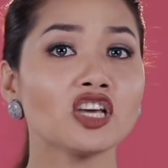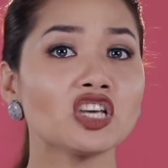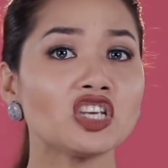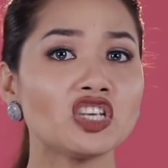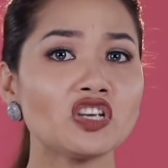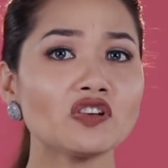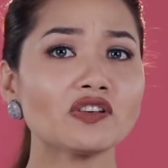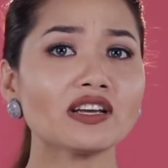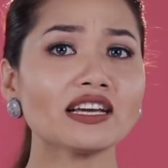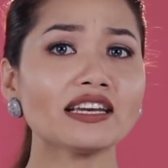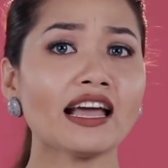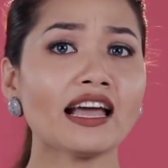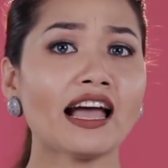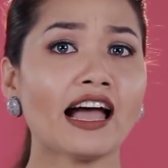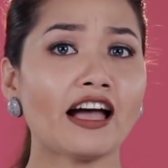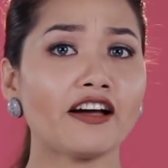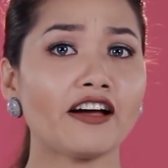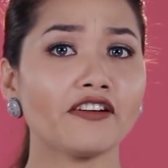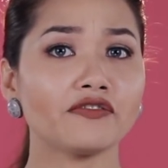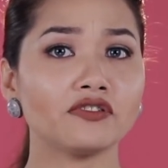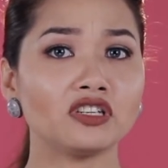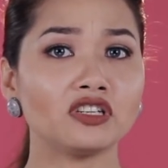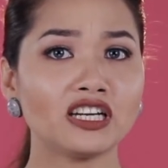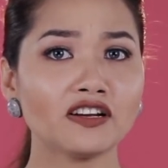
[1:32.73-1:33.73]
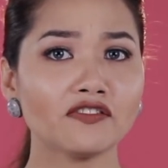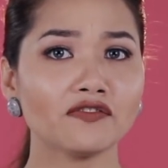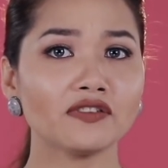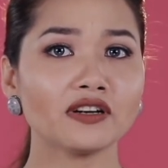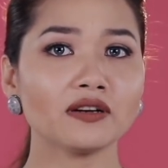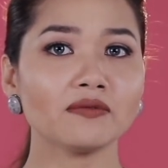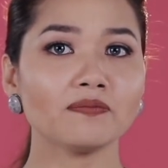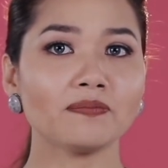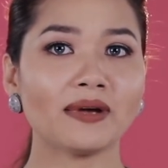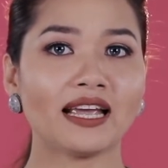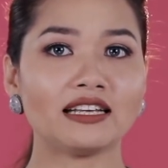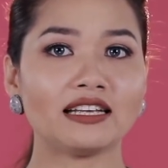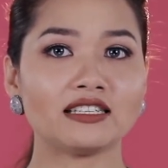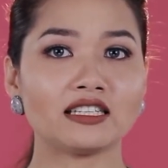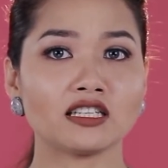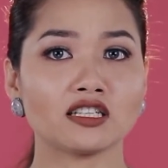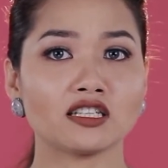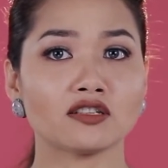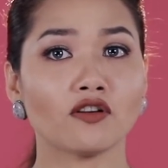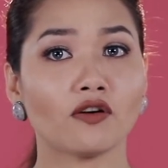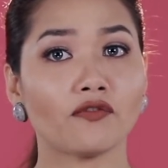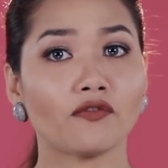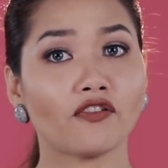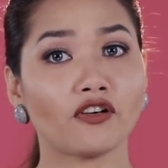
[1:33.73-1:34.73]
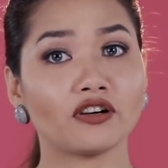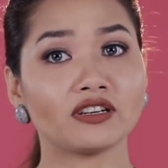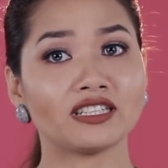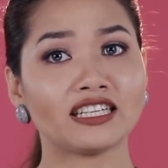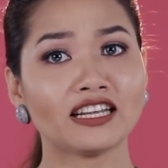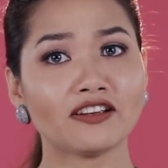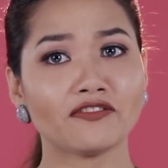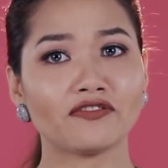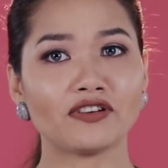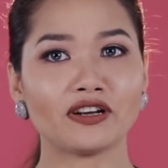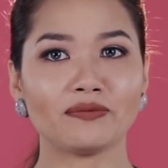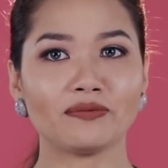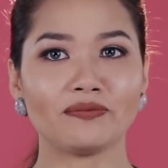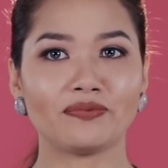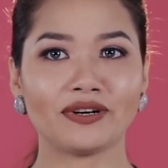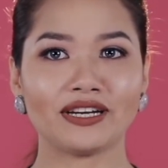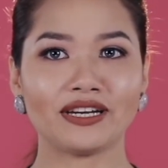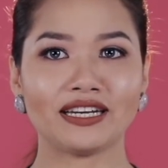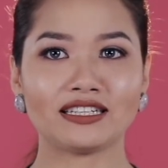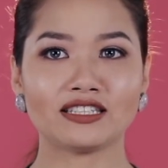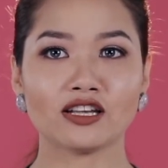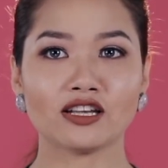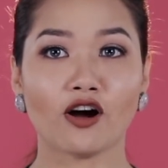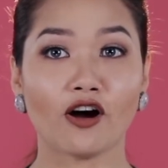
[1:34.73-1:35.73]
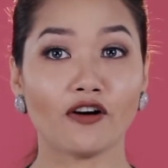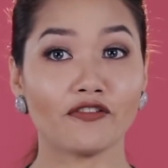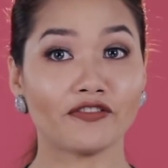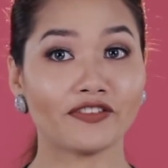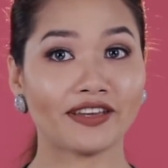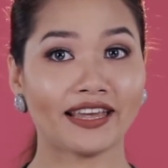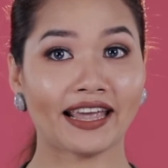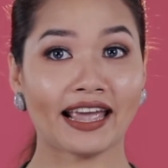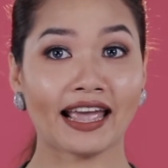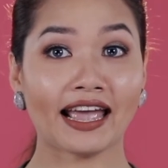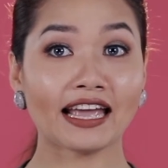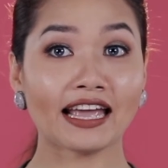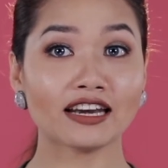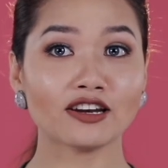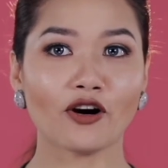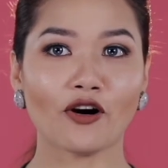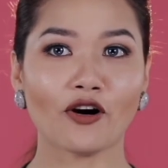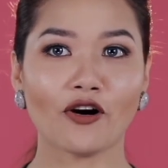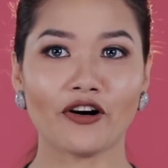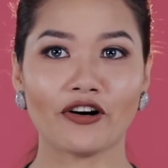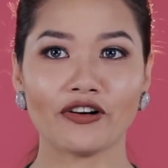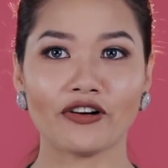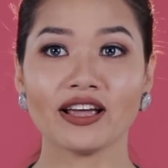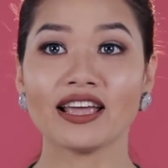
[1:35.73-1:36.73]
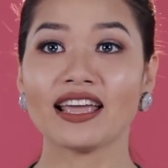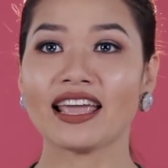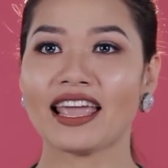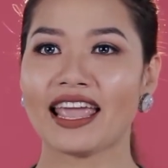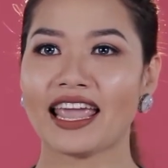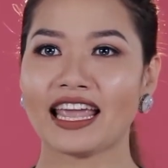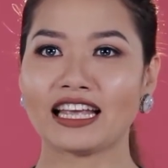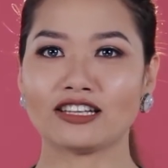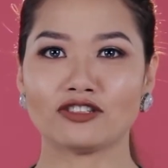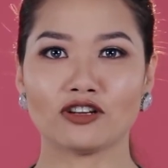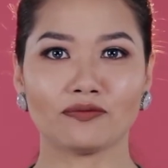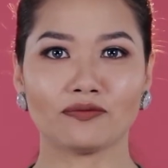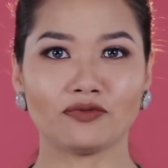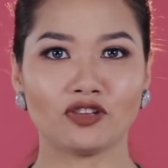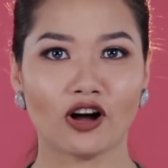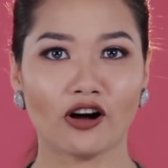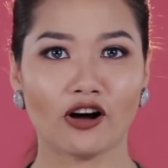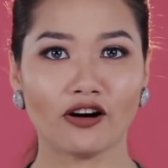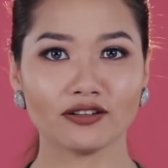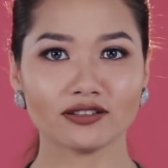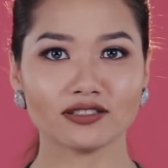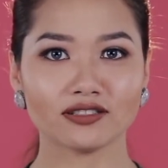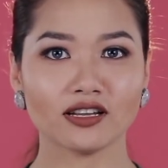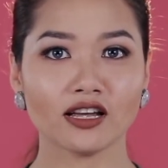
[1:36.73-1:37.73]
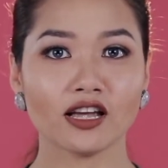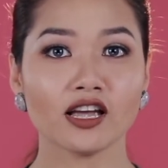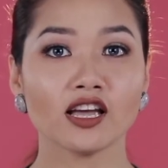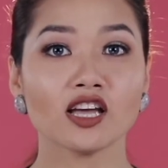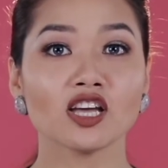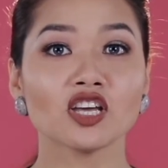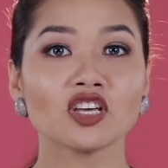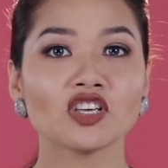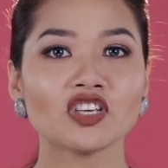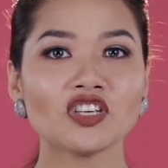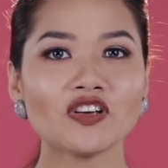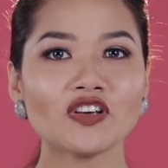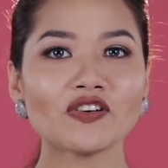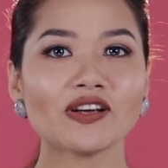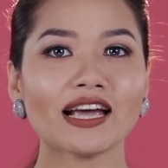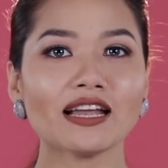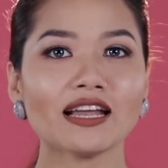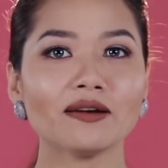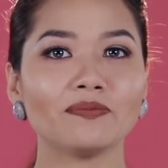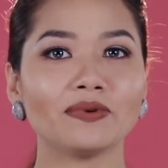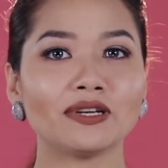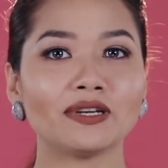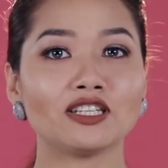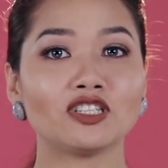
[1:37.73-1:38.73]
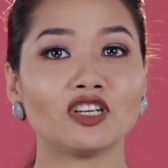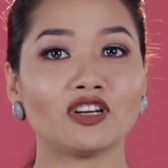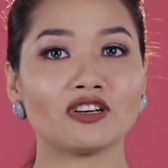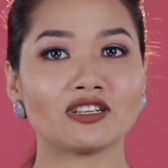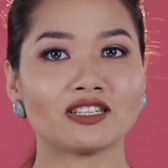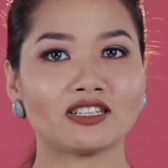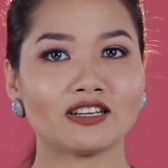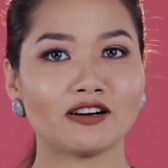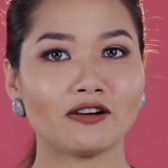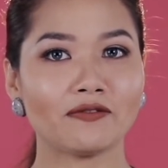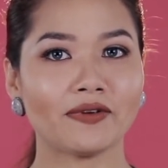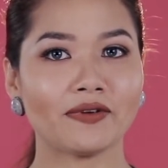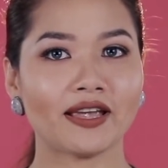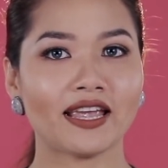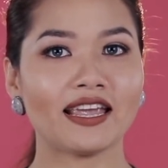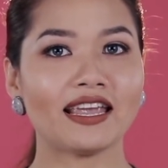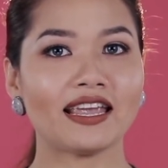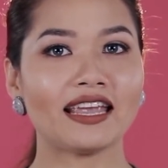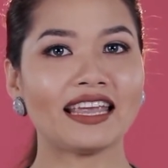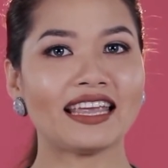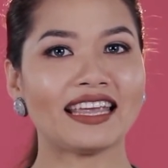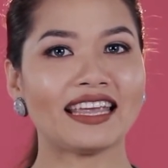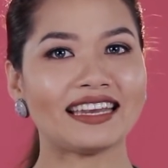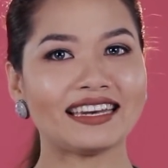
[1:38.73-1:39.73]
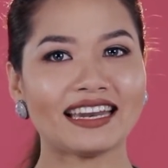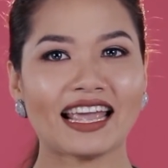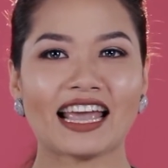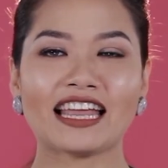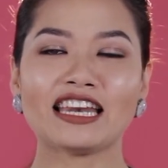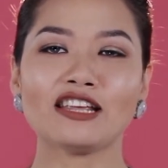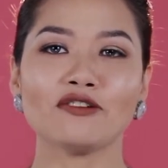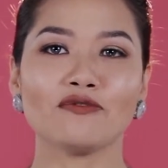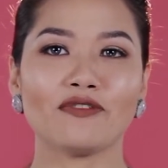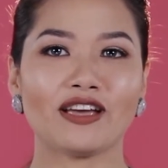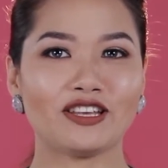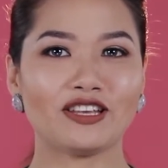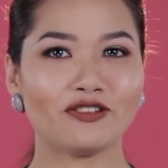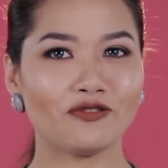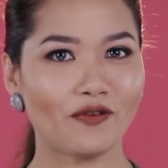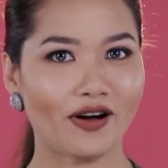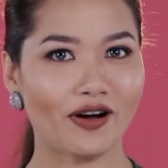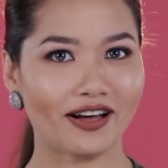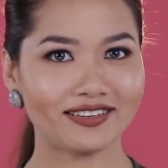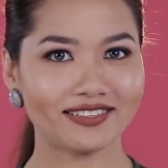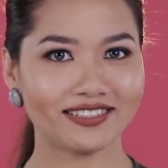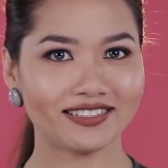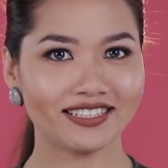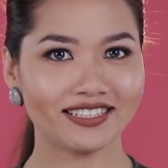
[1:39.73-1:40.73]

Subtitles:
You can have different pages for different breeds of cat or age of dogs. You can build your survey in any way you want.